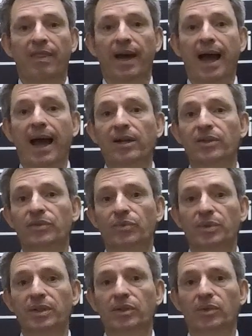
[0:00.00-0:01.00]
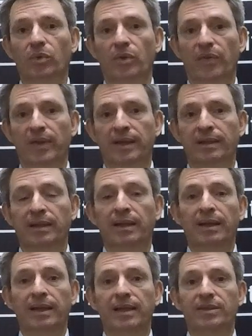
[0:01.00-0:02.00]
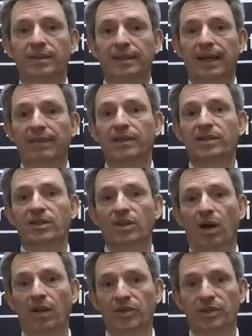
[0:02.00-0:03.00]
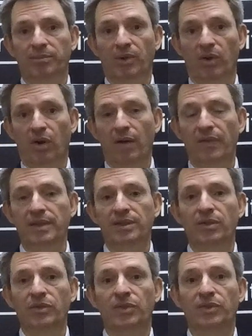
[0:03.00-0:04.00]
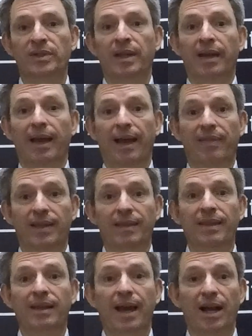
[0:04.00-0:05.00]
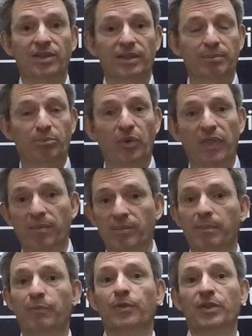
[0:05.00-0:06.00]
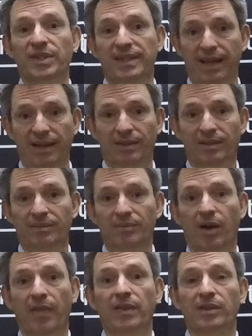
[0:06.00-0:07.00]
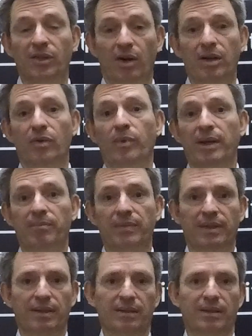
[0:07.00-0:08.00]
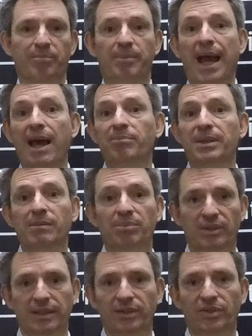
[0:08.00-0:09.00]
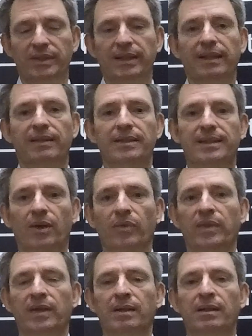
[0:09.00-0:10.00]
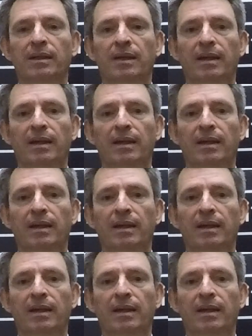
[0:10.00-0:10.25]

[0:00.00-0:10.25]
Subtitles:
The hacker's real goal then is to get this knowledge about all these users, and then they actually put them up for sale on the dark web, the bad people internet that's out there.